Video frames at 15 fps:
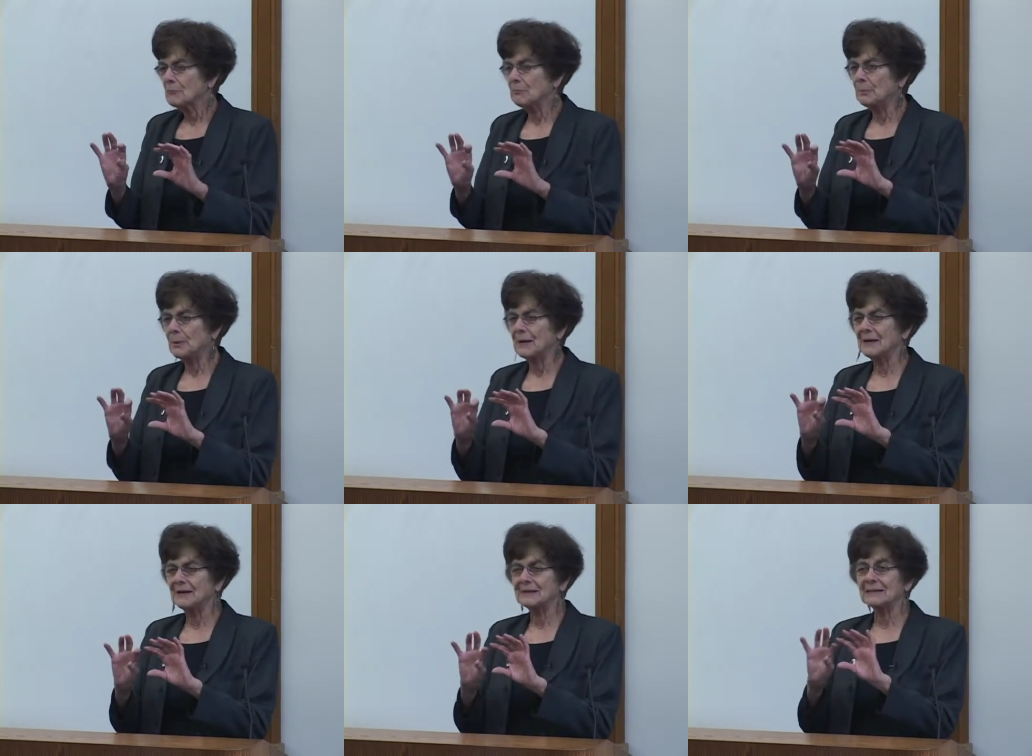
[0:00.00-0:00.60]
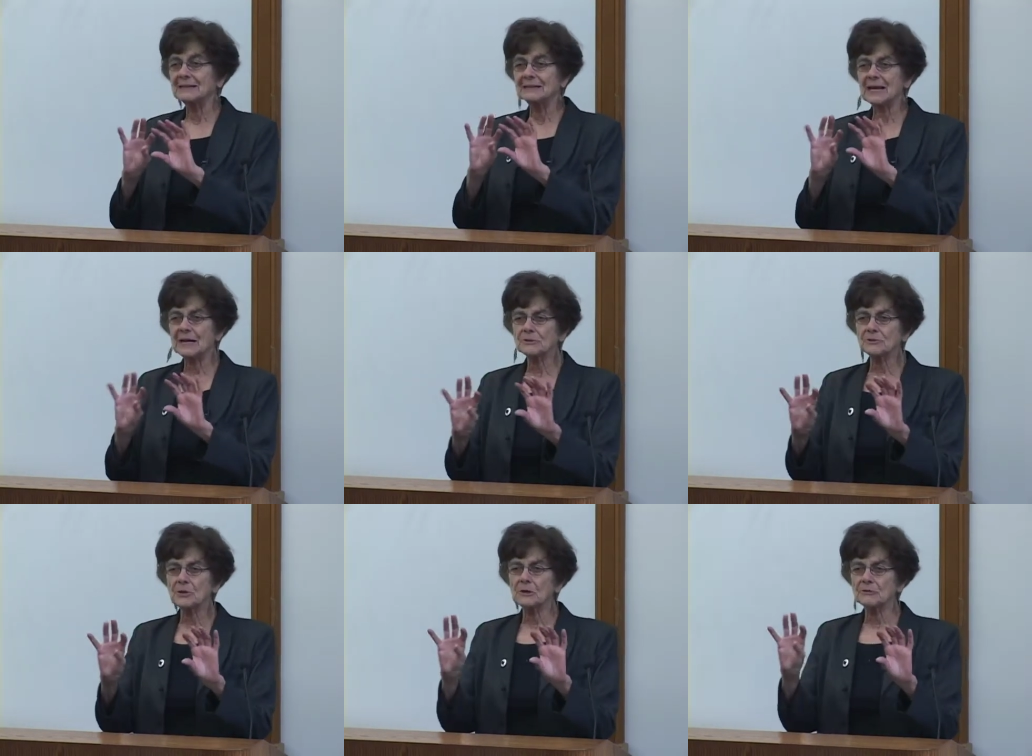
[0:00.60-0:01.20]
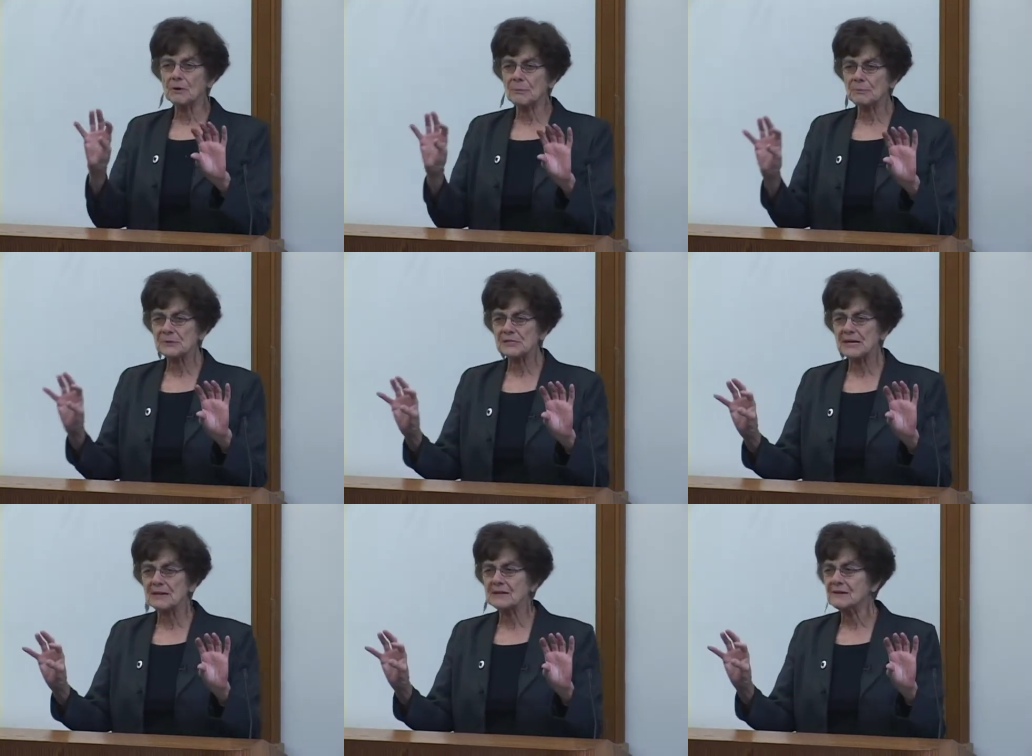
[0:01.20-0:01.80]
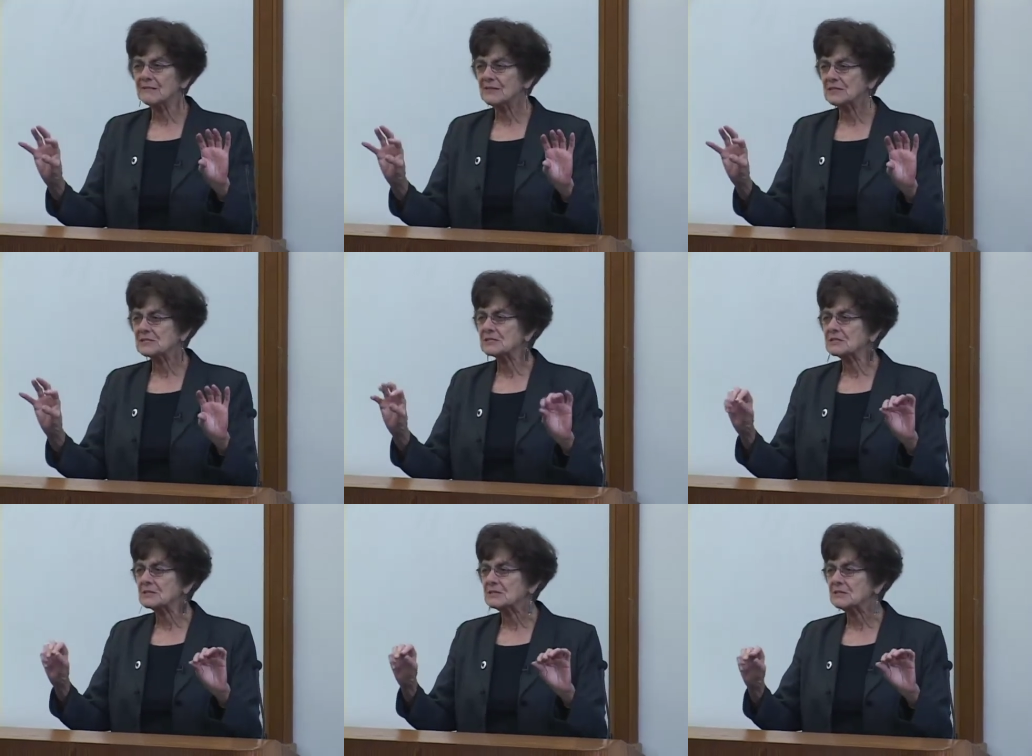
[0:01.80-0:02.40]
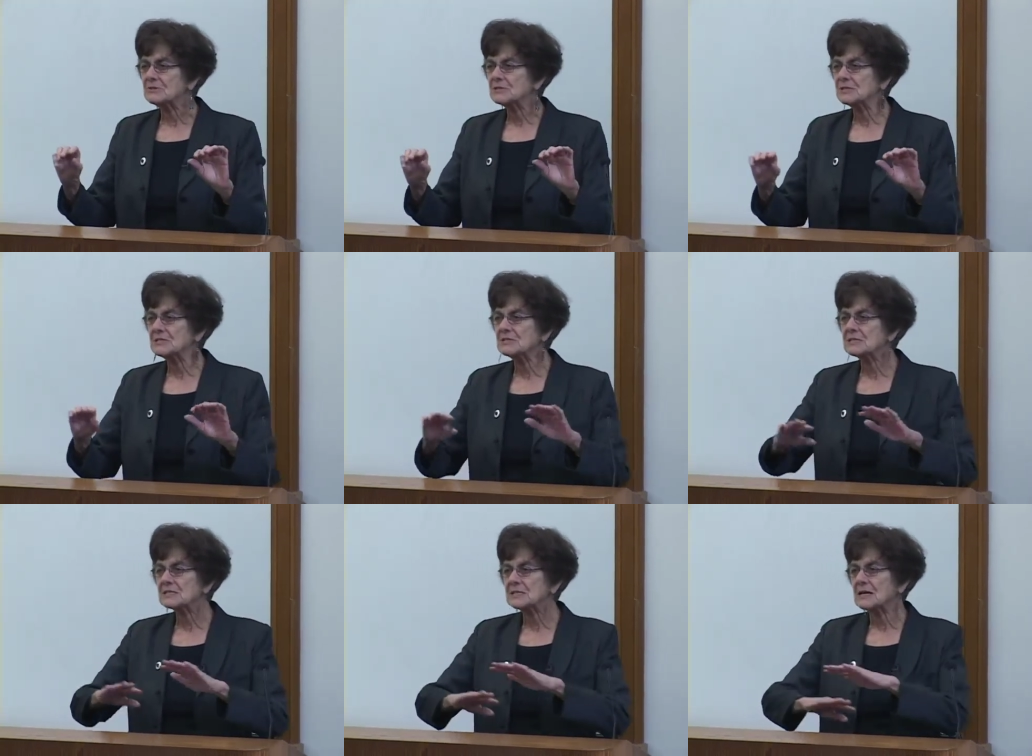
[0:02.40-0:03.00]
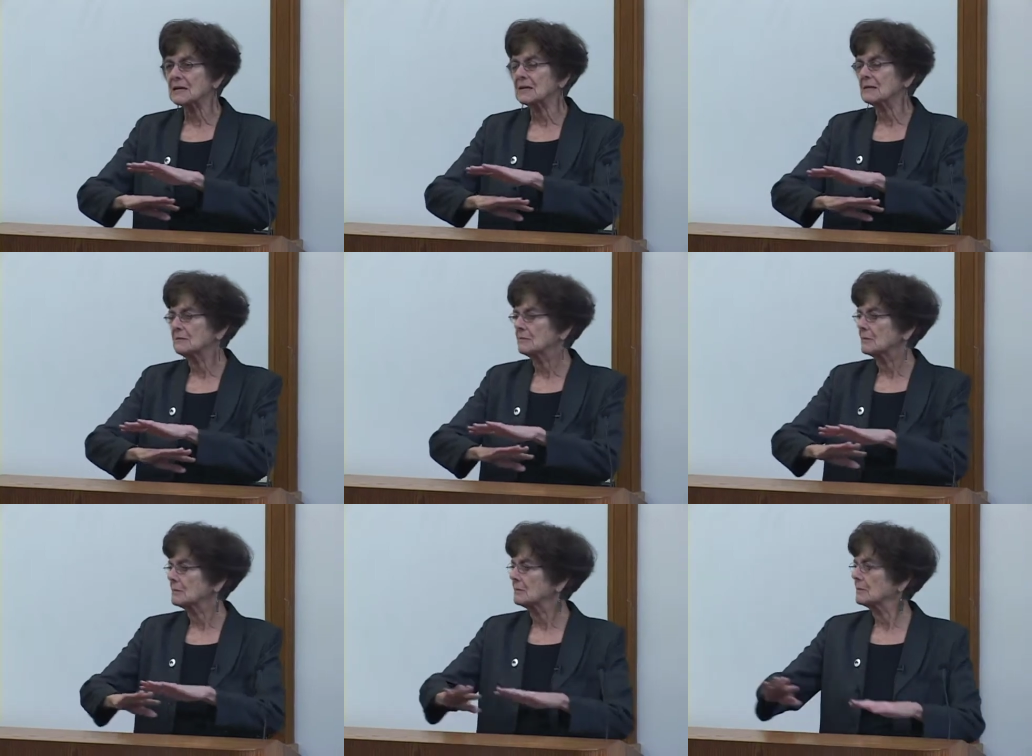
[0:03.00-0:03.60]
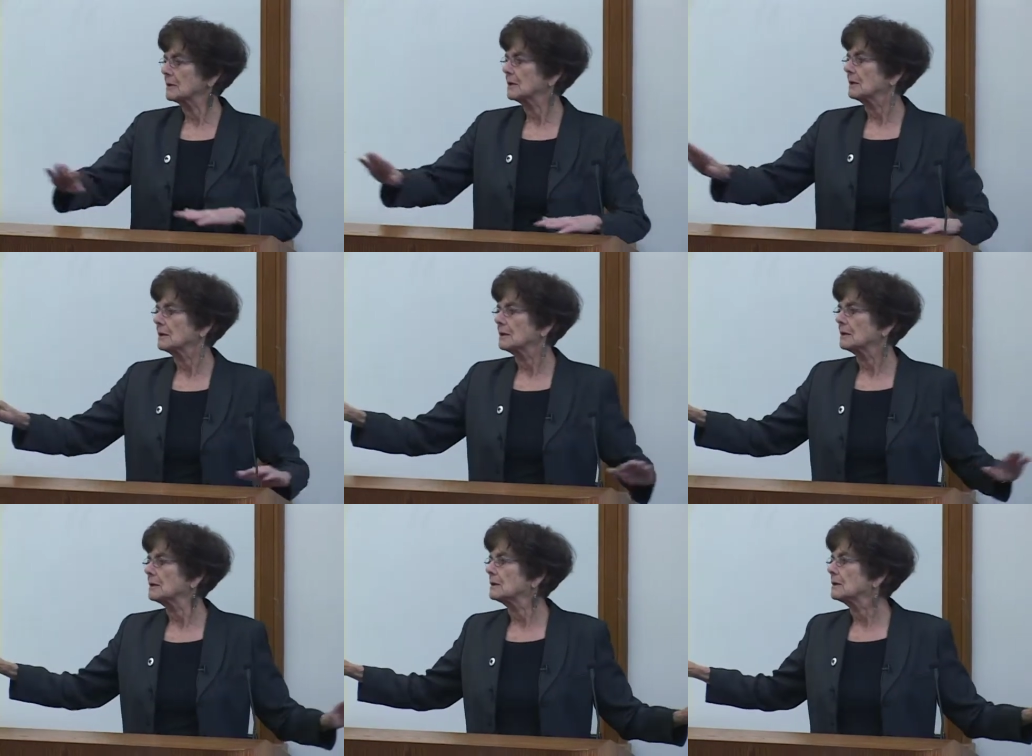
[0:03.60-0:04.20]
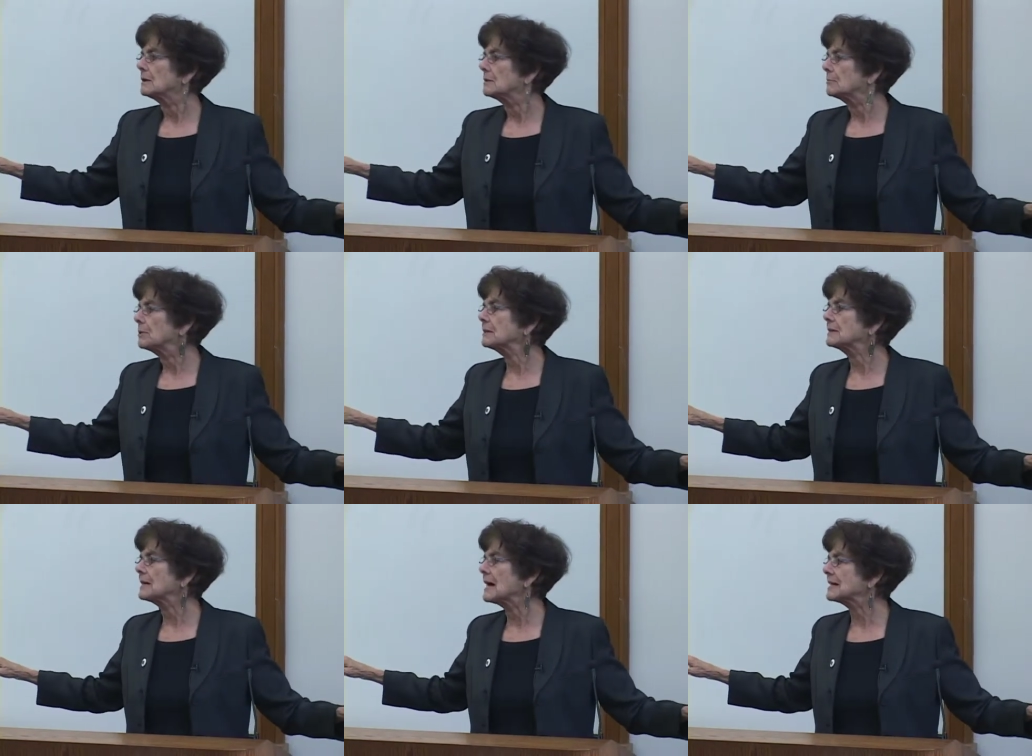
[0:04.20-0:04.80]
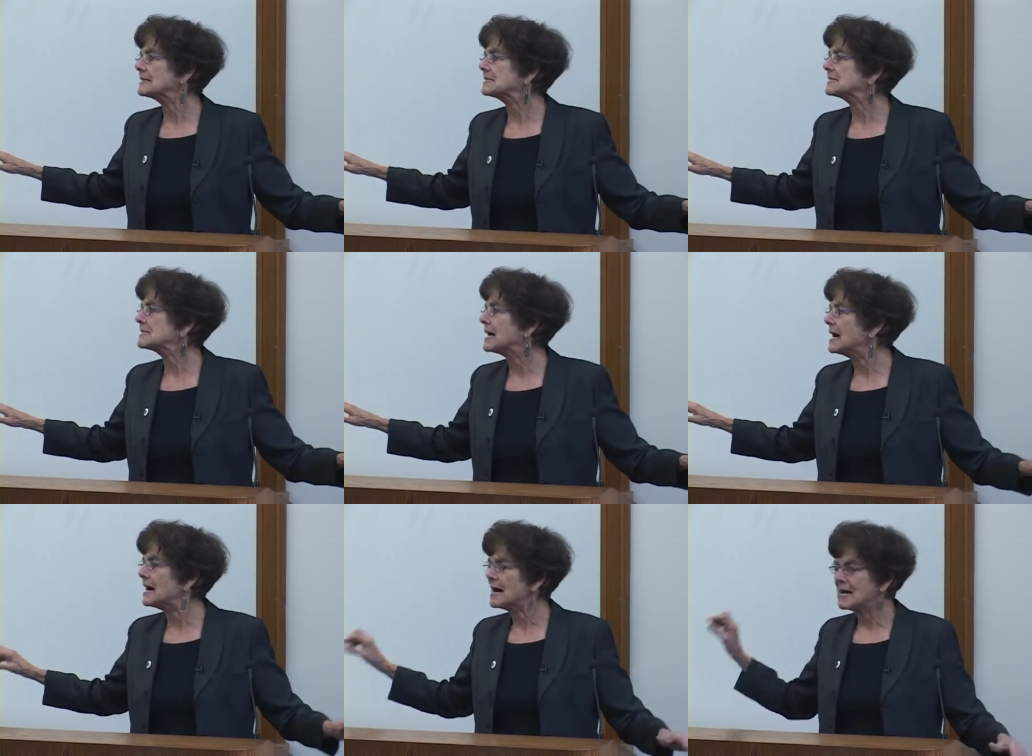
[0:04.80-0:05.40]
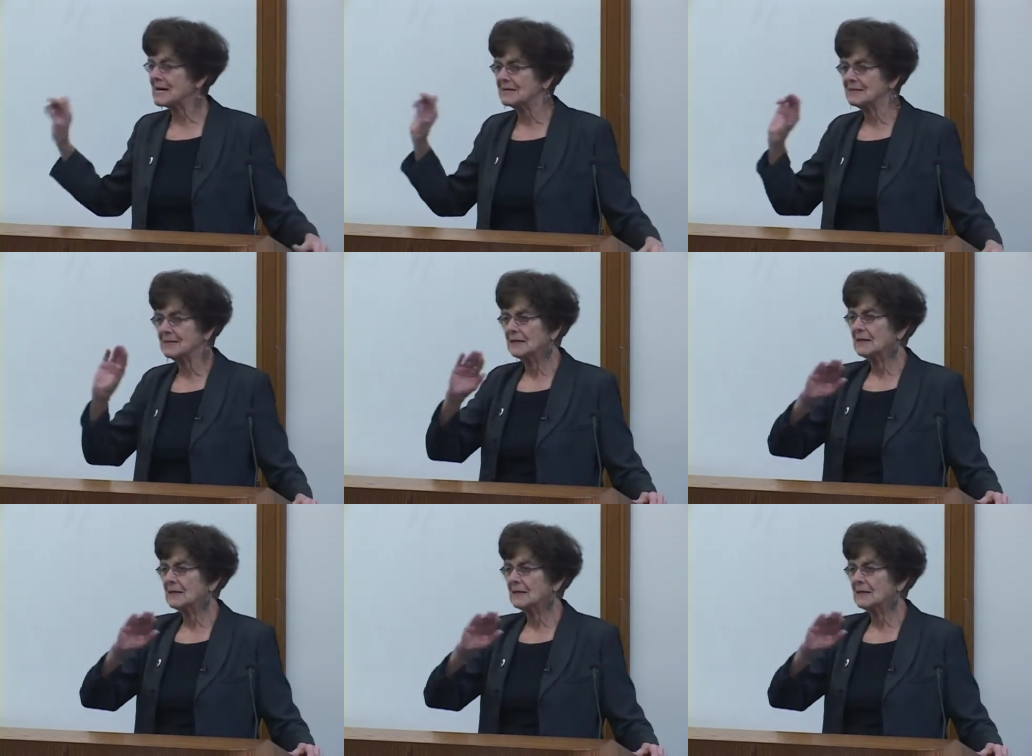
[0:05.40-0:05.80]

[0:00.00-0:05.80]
But electoral representative institutions say, put that aside.